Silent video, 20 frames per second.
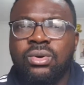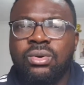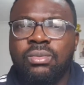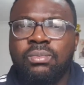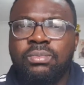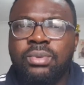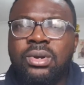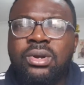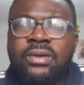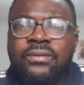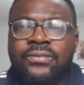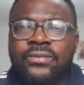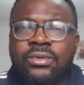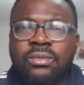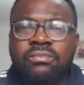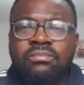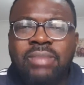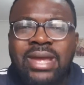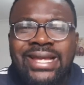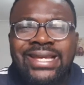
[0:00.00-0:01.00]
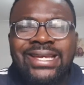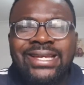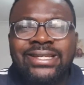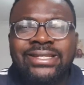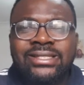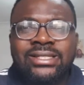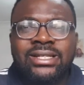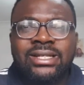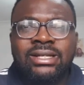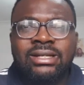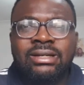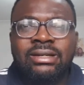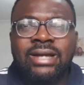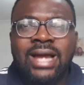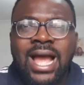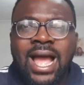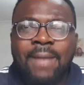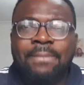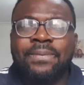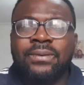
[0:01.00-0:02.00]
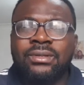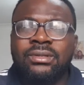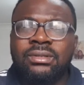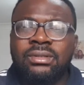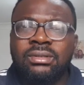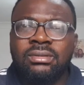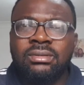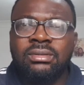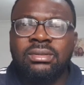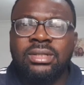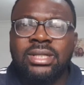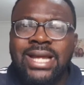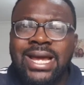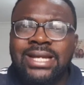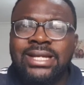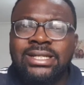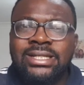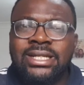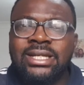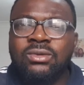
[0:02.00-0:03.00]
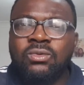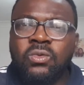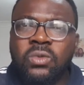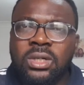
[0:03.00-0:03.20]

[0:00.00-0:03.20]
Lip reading: both of you make it happen, that it didn't